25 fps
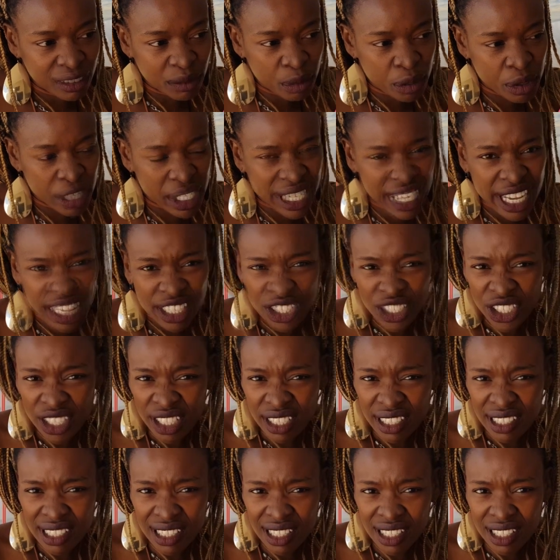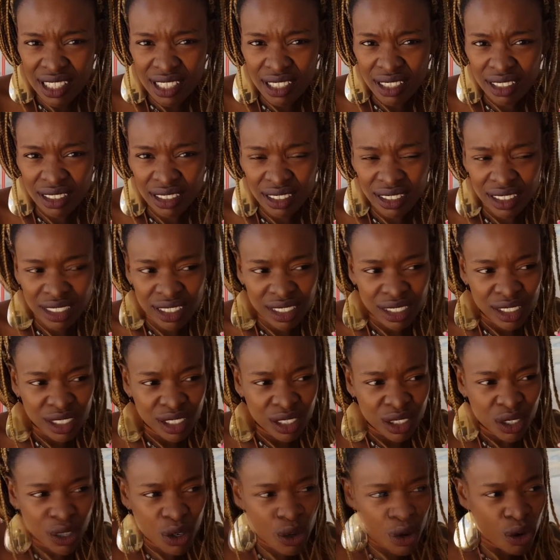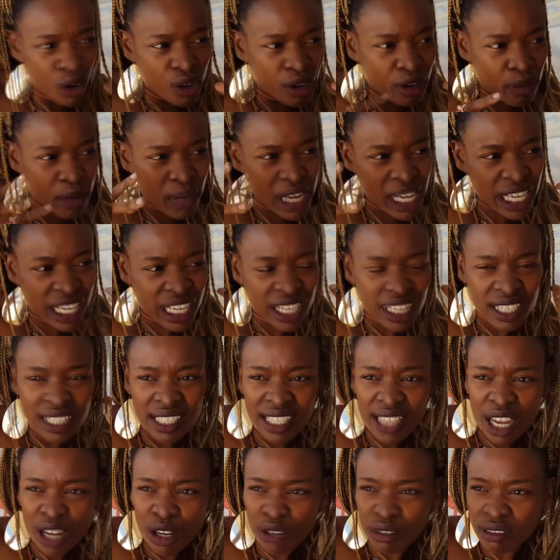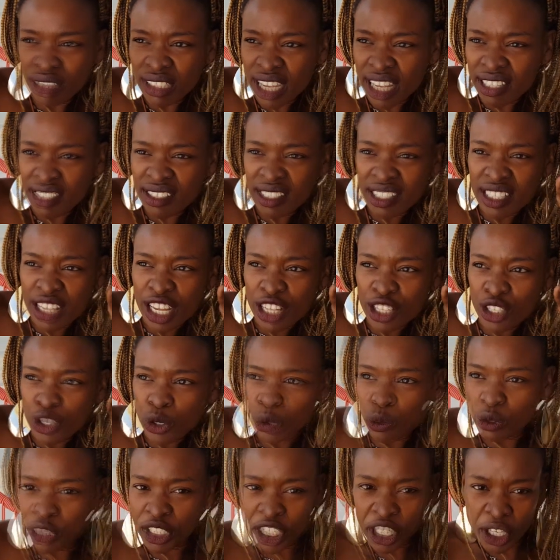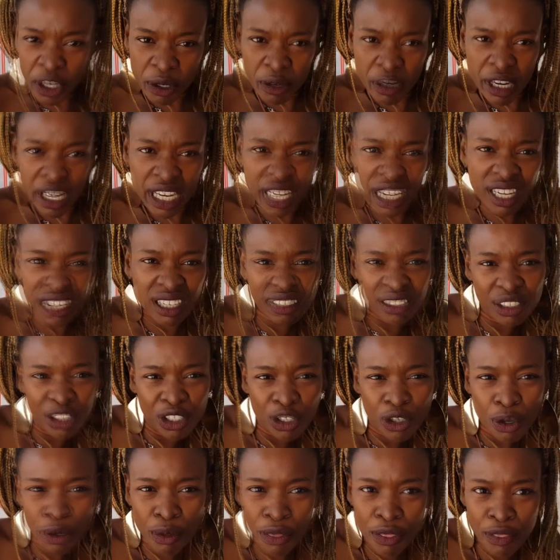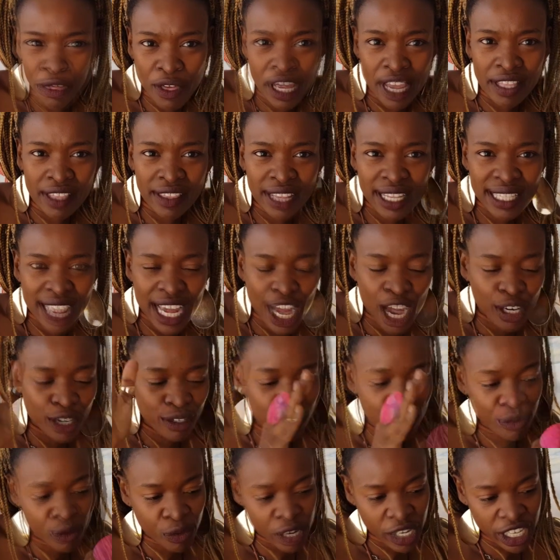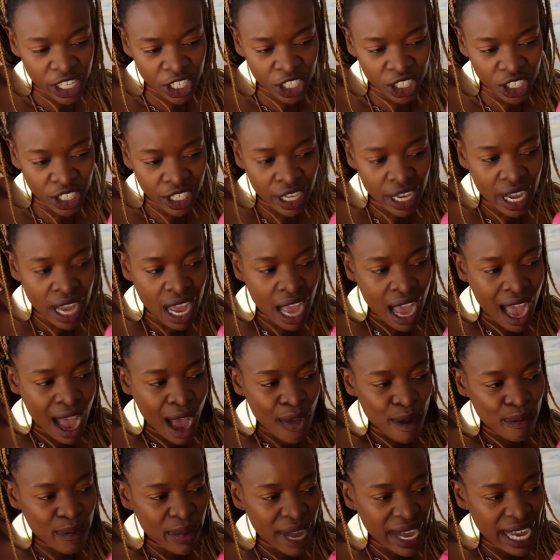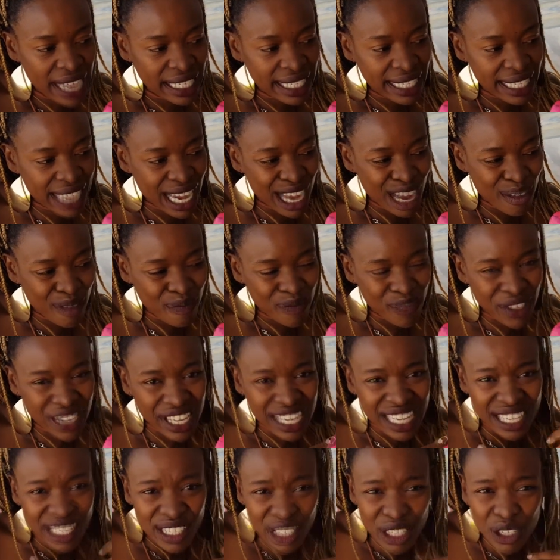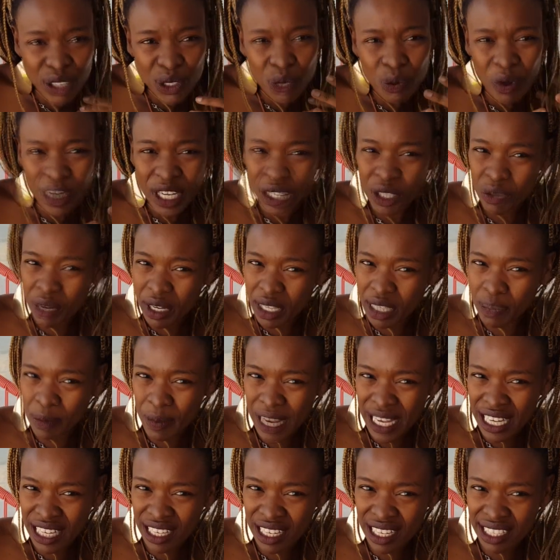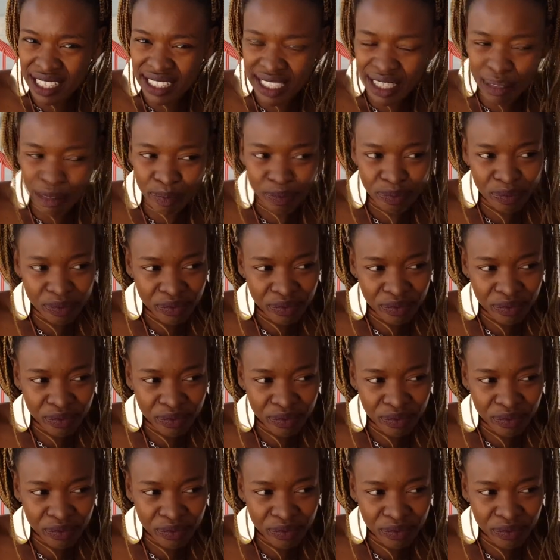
pretentious or making it sound like this esoteric, you know, thing that's out of reach. But the easiest way to explain it,